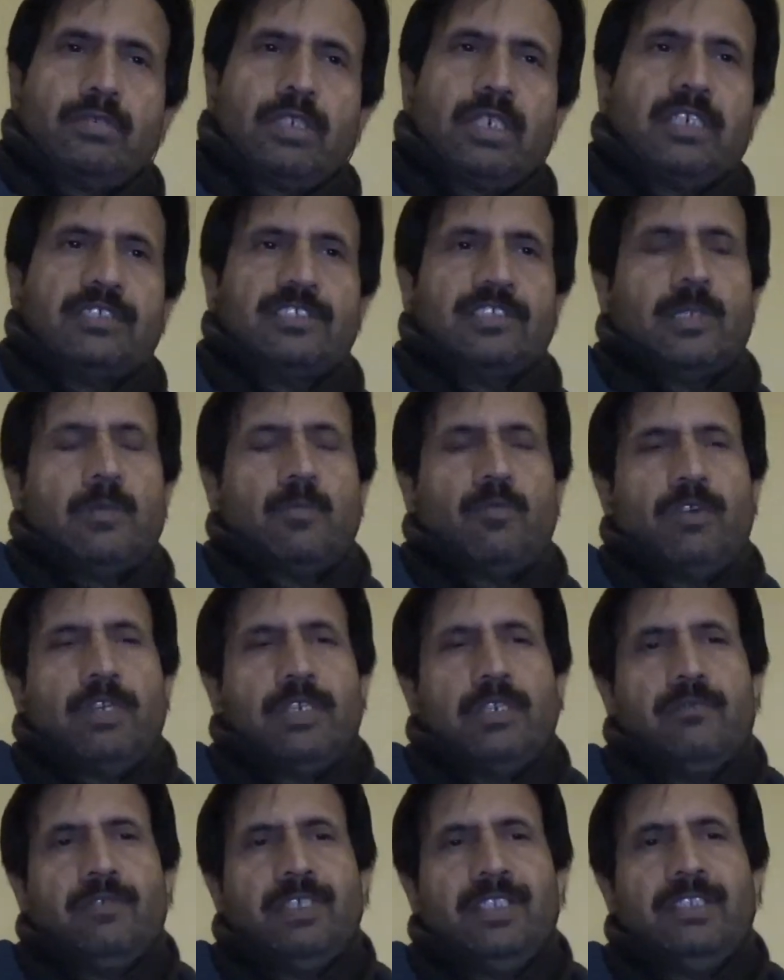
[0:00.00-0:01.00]
or
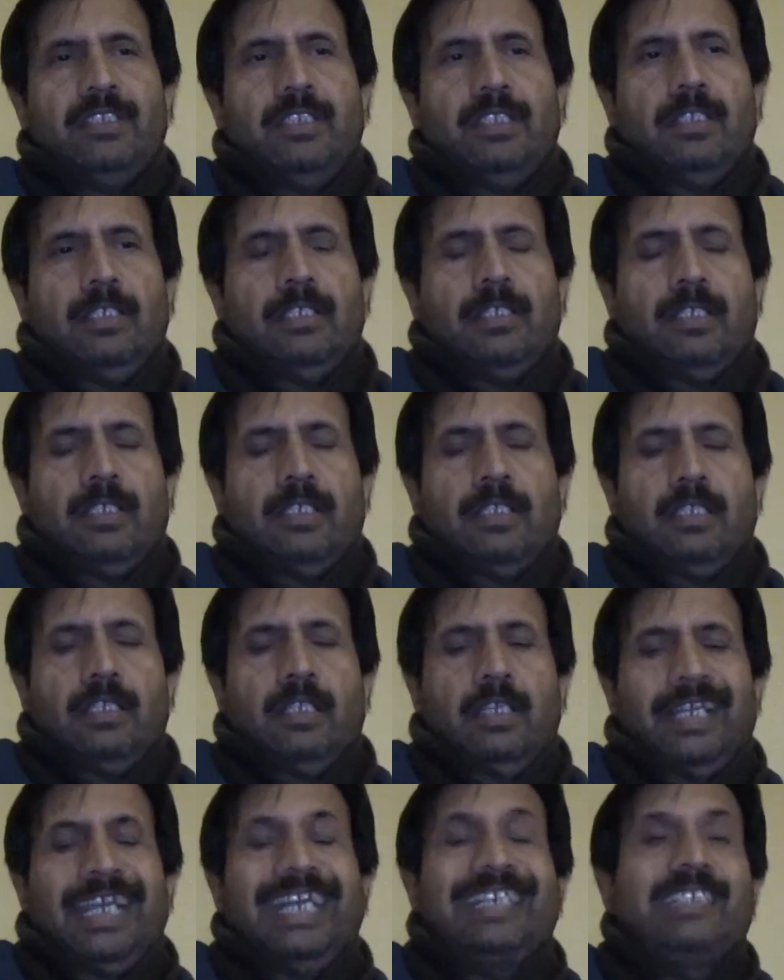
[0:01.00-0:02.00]
someone with
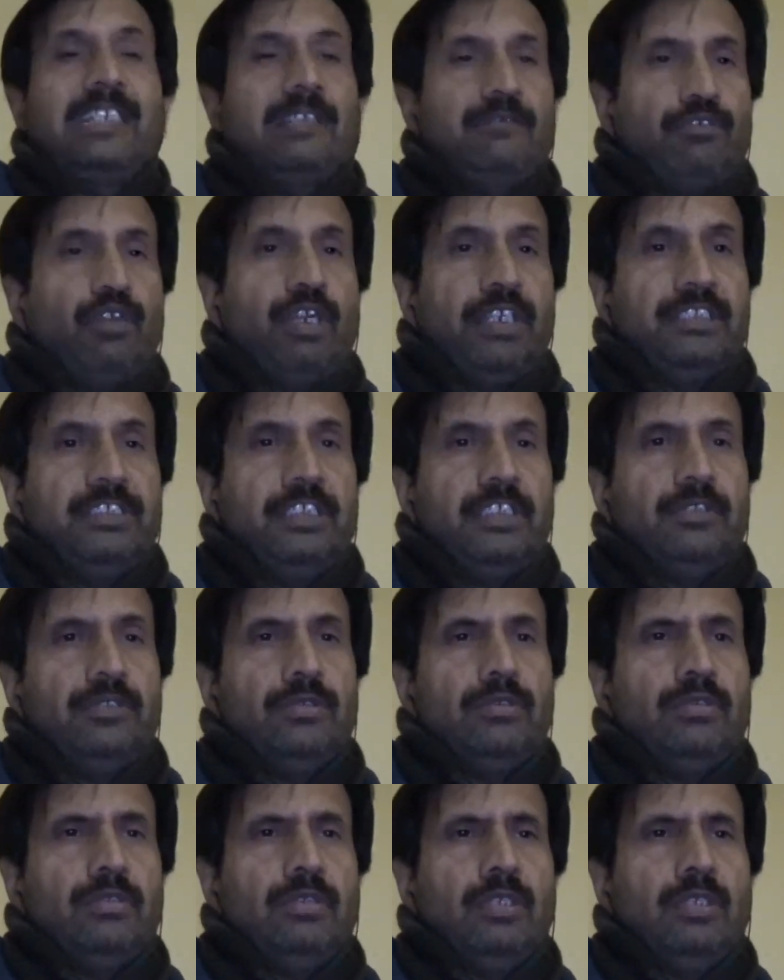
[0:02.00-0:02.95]
active diarrhea,